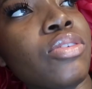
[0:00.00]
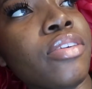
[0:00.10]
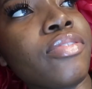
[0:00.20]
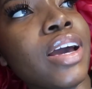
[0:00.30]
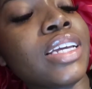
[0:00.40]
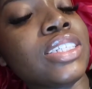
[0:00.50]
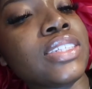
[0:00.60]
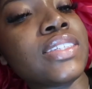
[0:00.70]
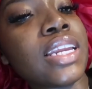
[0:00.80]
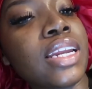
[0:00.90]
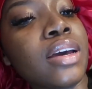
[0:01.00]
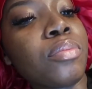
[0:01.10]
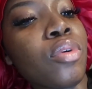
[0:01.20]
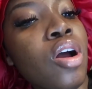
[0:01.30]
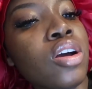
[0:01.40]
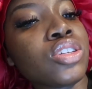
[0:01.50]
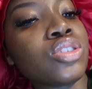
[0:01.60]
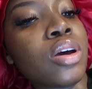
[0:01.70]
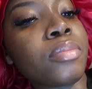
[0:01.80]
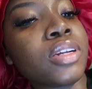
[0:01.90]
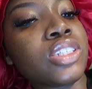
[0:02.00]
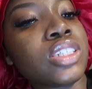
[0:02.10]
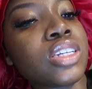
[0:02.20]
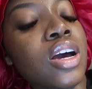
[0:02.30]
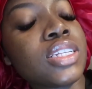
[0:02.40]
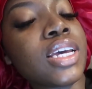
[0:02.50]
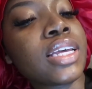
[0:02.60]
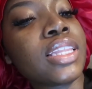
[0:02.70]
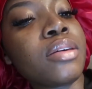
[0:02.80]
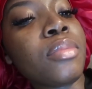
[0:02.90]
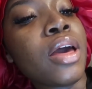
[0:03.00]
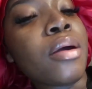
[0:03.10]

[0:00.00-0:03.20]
or if I just set it up wrong. So I'm gonna just contact them.